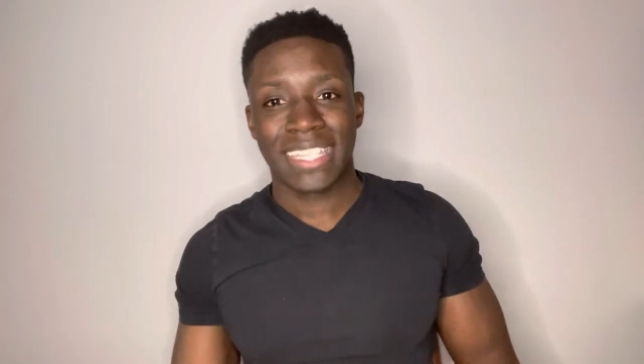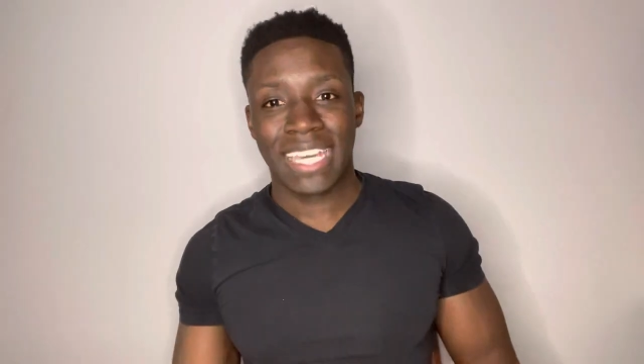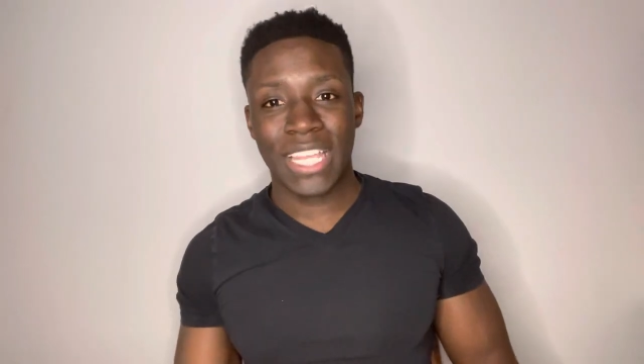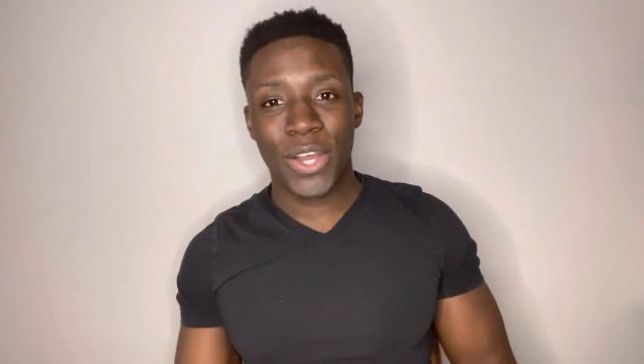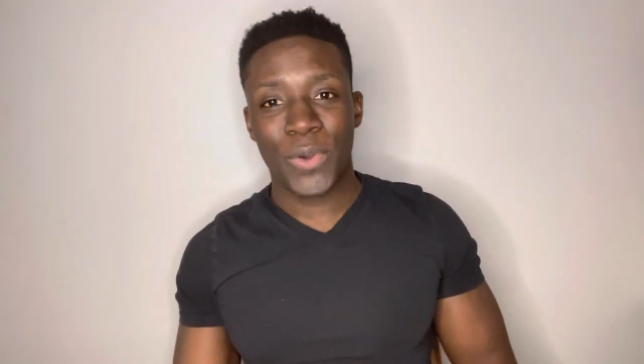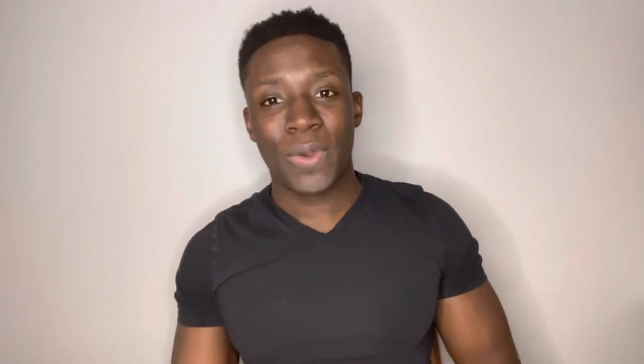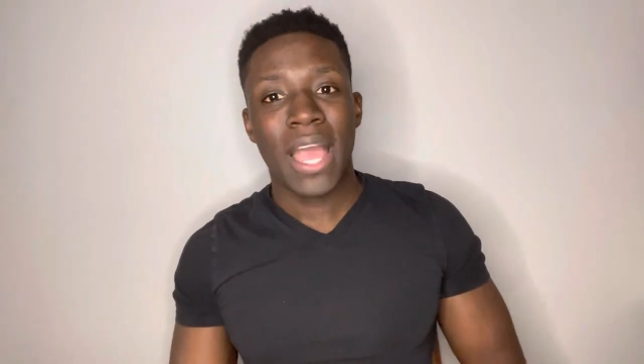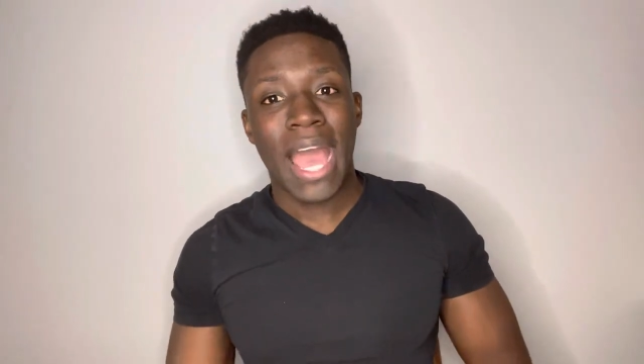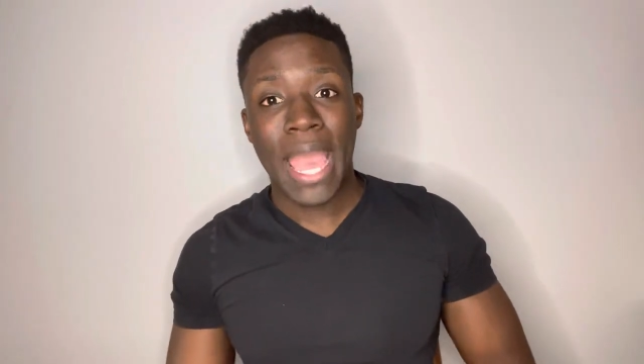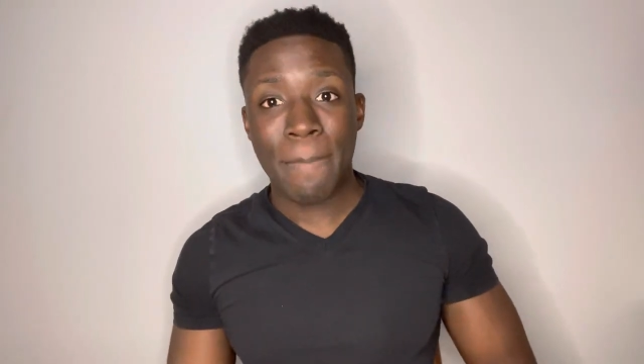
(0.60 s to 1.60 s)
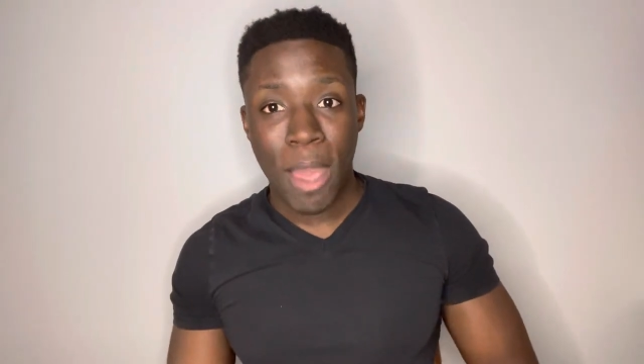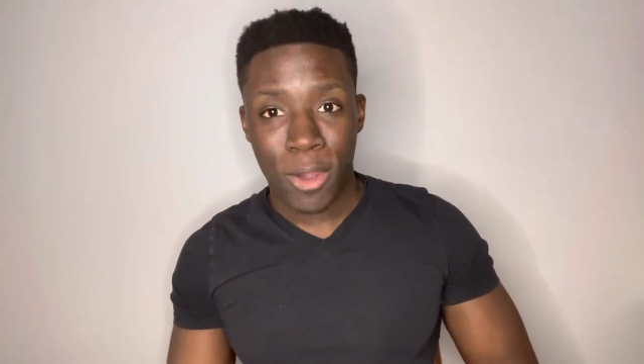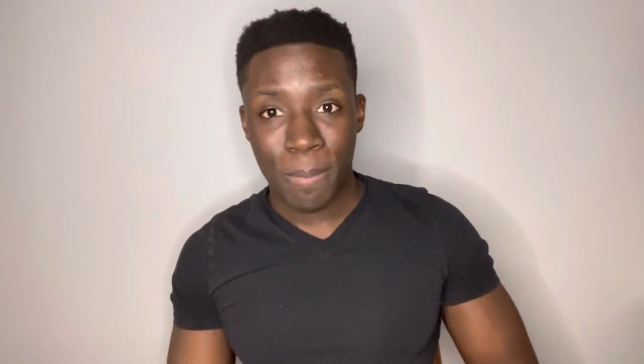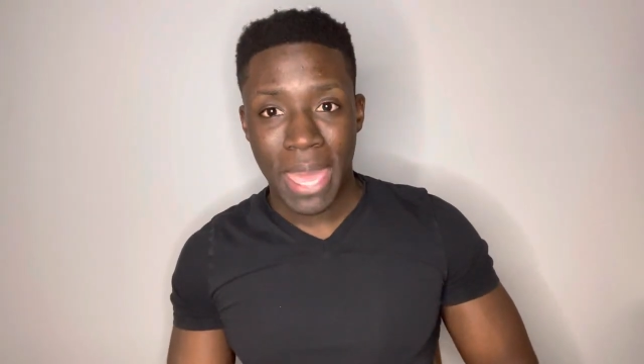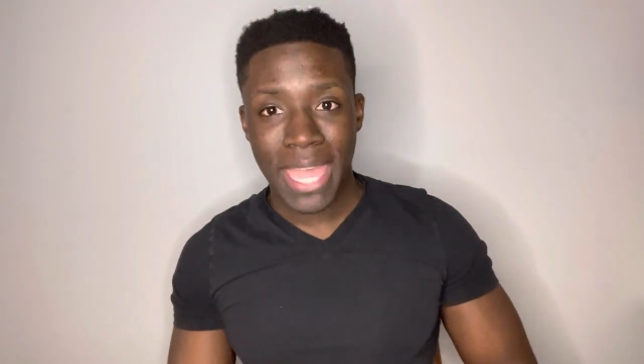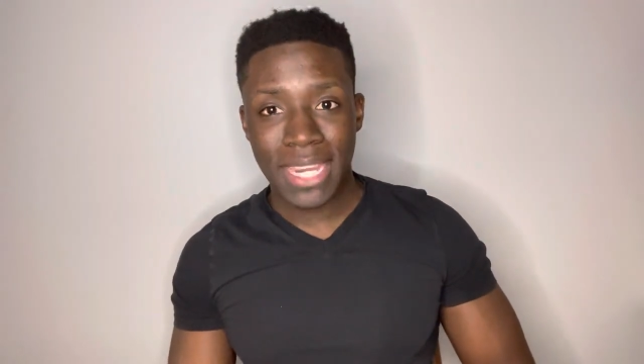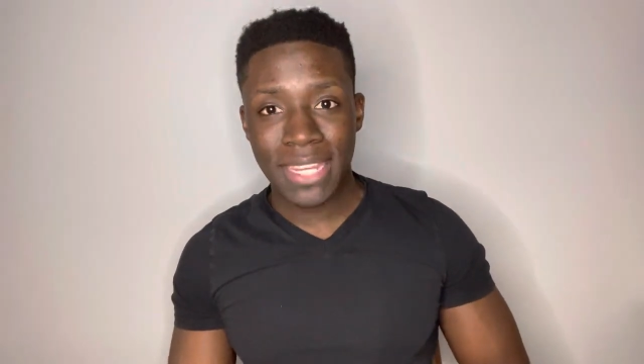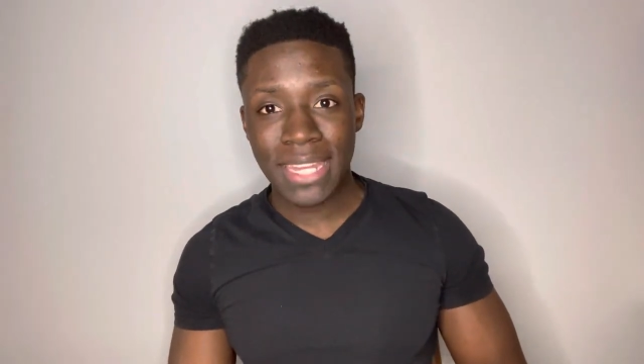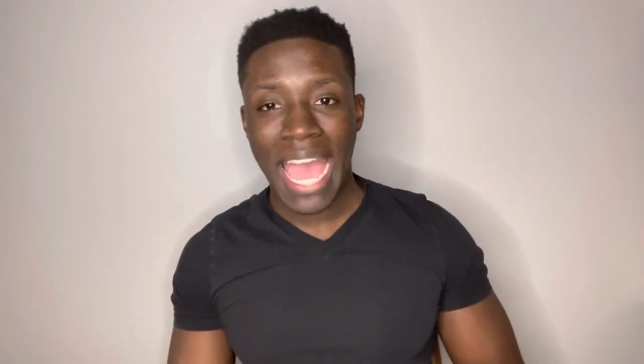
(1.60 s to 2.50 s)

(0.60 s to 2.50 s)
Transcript: Hello, I'm Malcolm Hayden.